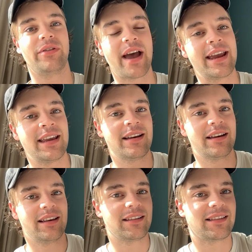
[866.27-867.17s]

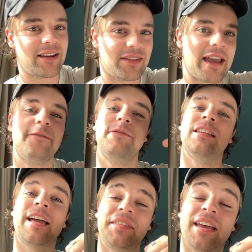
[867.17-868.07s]
They
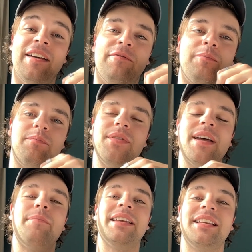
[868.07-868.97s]
feel like
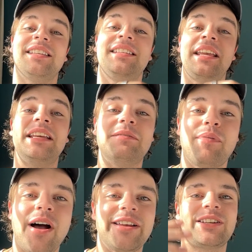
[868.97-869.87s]
they're being seen
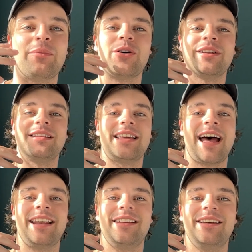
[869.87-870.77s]
by someone
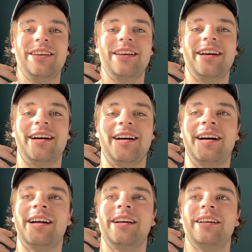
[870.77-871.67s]
that
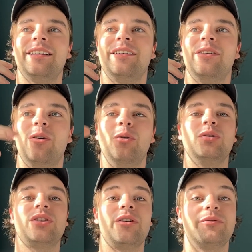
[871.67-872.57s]

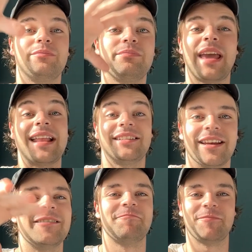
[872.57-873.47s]
also gets it,